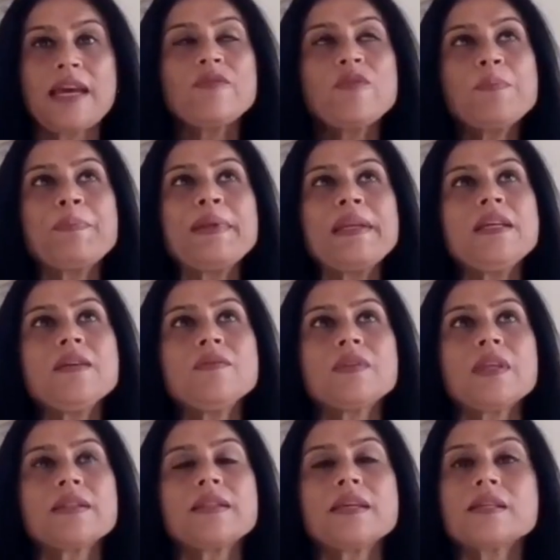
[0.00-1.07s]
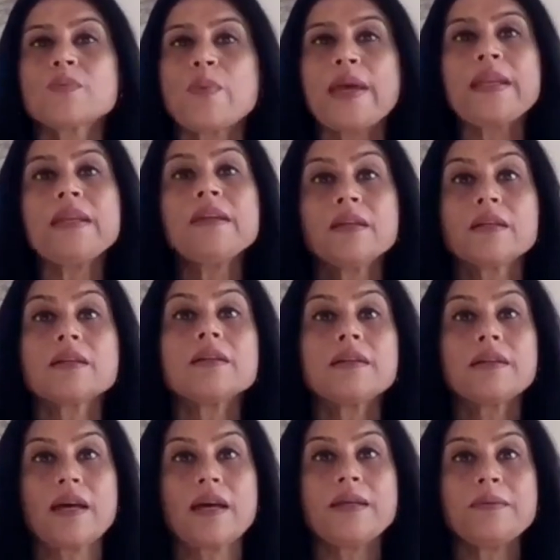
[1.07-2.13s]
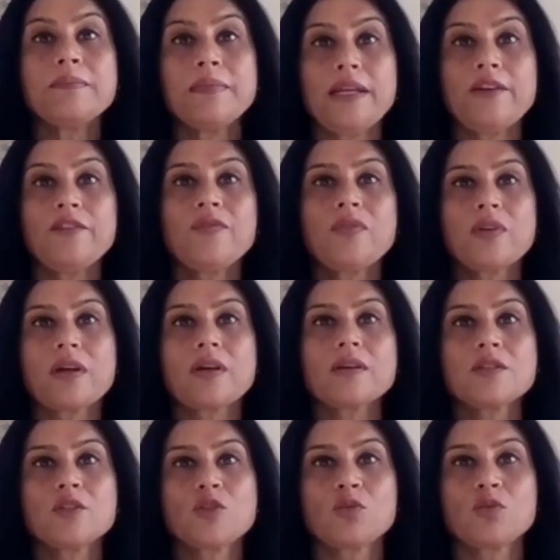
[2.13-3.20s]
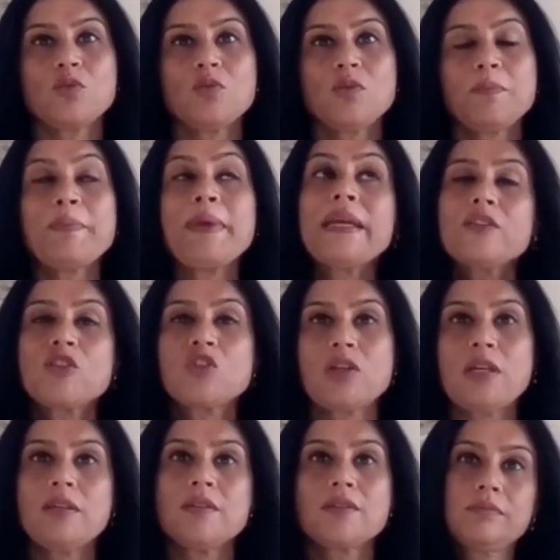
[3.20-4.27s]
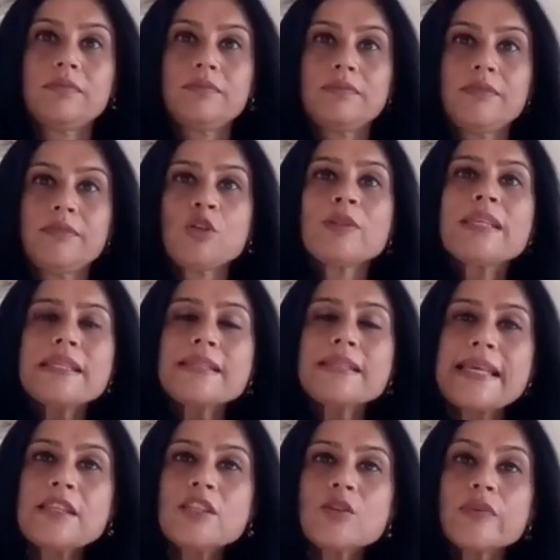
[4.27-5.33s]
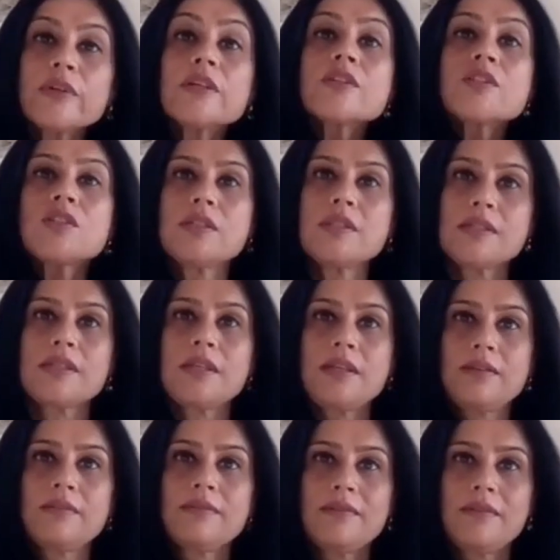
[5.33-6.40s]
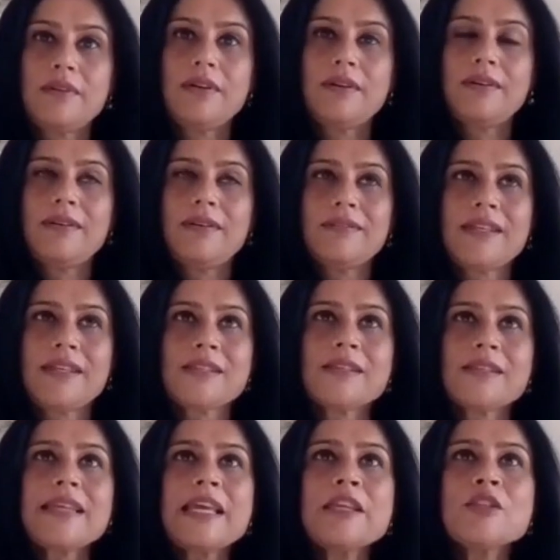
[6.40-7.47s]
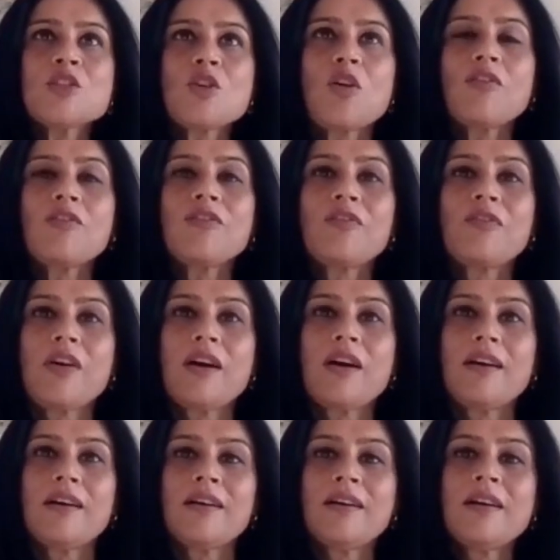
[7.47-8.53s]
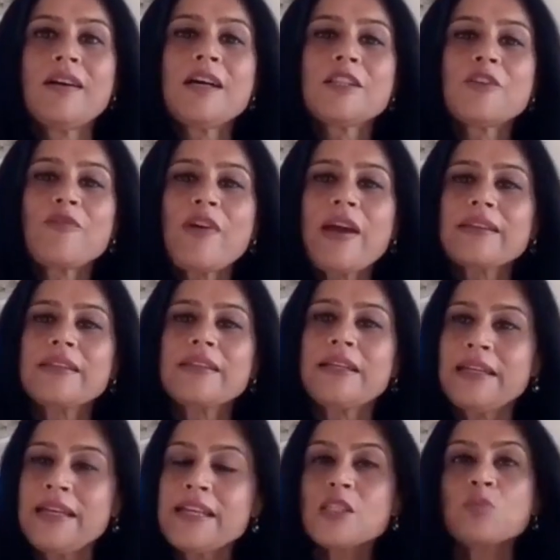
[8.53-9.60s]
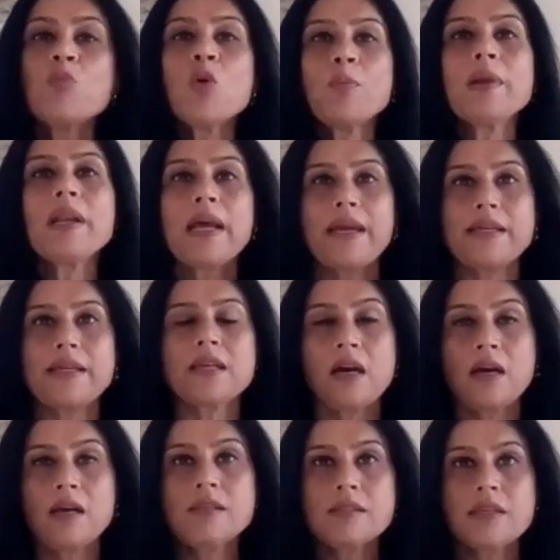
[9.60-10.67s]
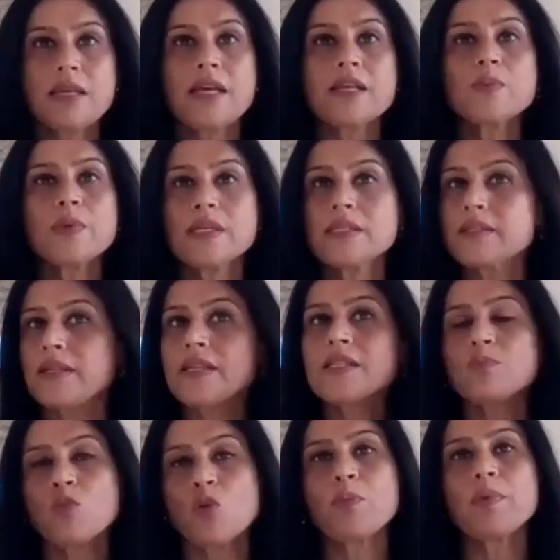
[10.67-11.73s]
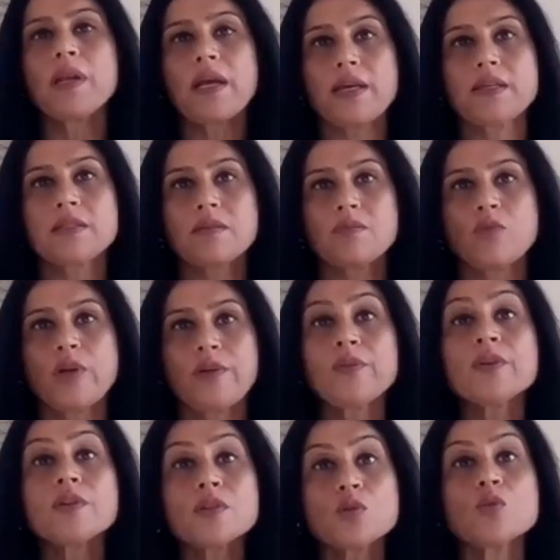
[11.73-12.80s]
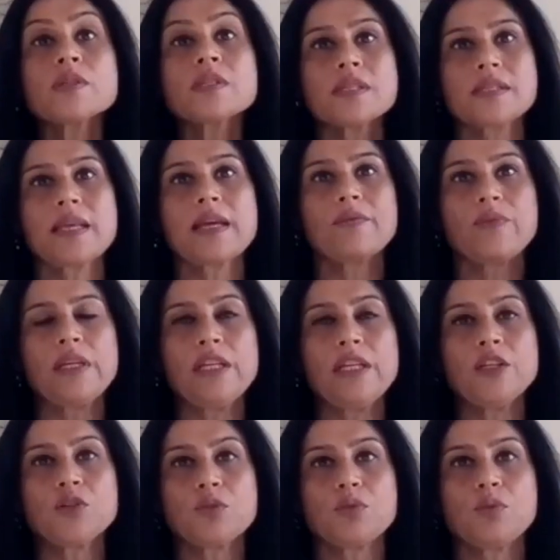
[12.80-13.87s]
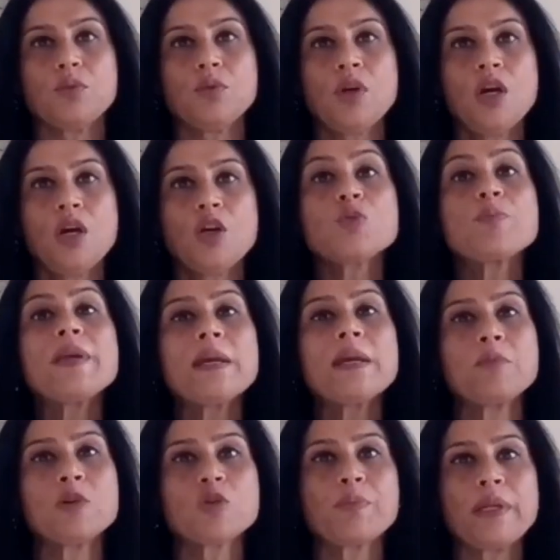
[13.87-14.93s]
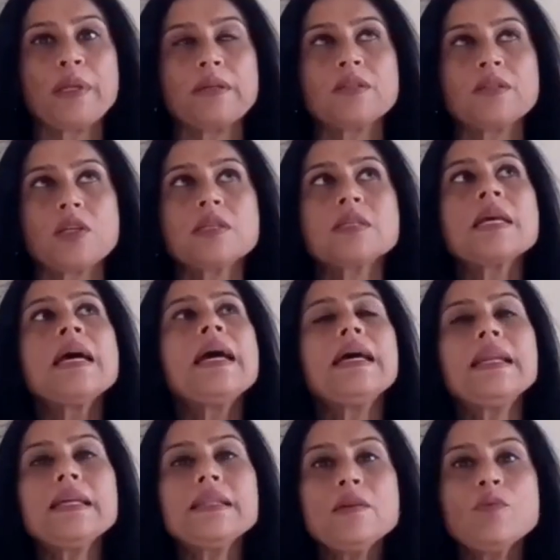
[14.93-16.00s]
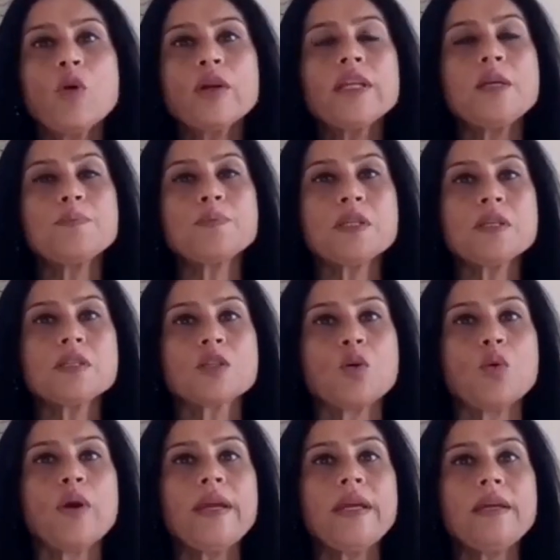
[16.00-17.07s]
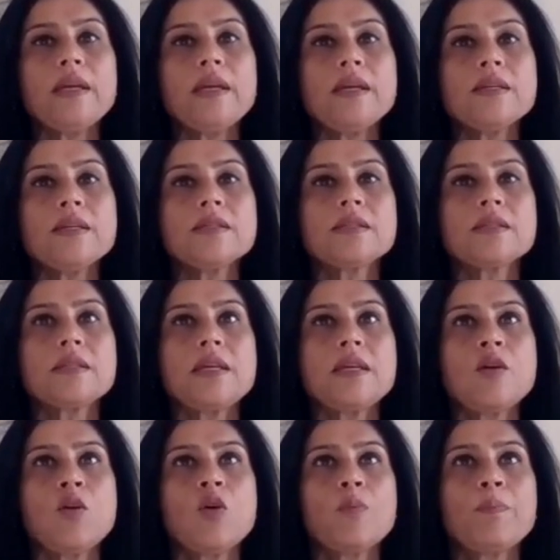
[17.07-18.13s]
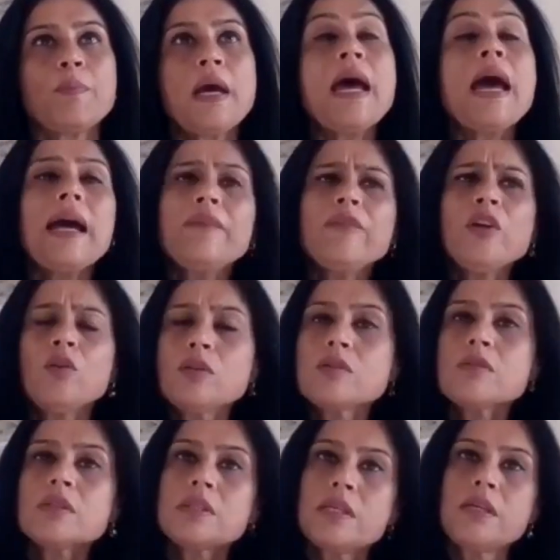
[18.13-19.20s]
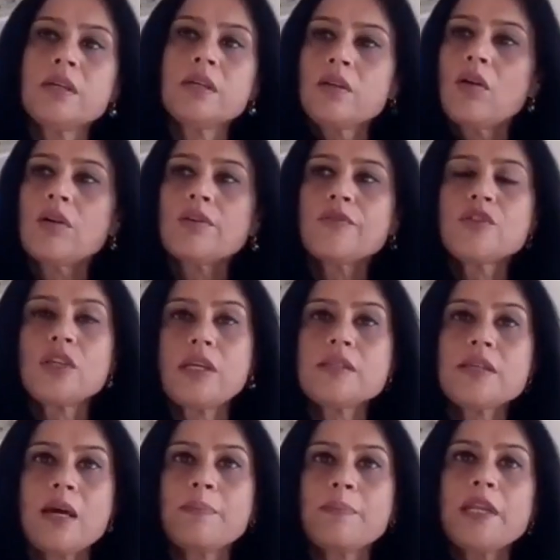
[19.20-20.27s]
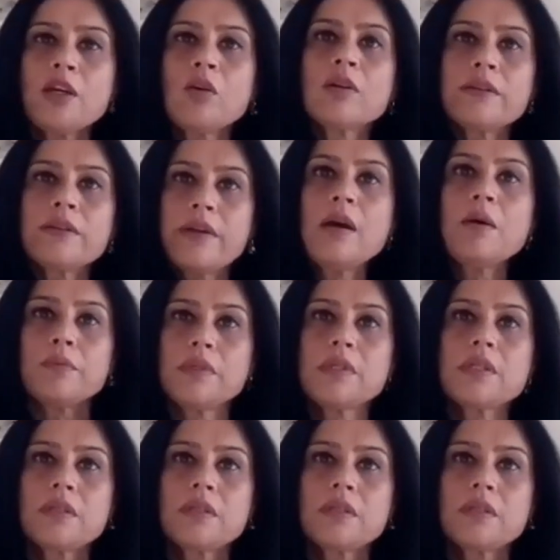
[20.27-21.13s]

And we believe that there's very little time left for us to make a change. You know, there's a sense of urgency. Uh, there's a sense of uh, the fact that let's mobilize us as well as let's mobilize whatever resources that we need to do to be able to bring a change. And I think what keeps us going is the hope. And we also see a lot of change happening on ground.